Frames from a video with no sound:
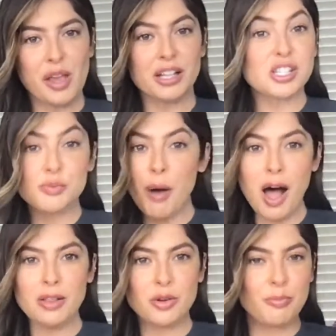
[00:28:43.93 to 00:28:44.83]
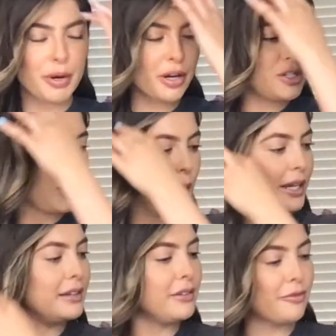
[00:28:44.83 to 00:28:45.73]
a small little burger
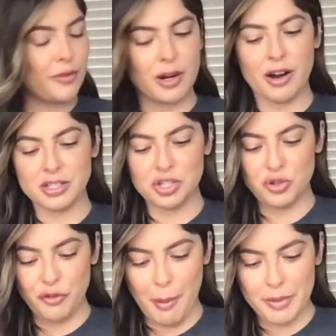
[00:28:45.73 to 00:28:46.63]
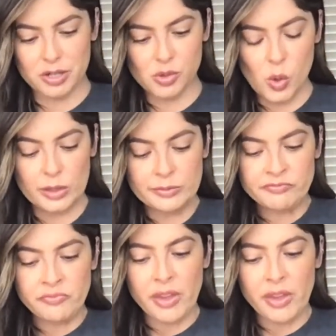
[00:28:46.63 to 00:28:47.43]
joint across the street from my middle school,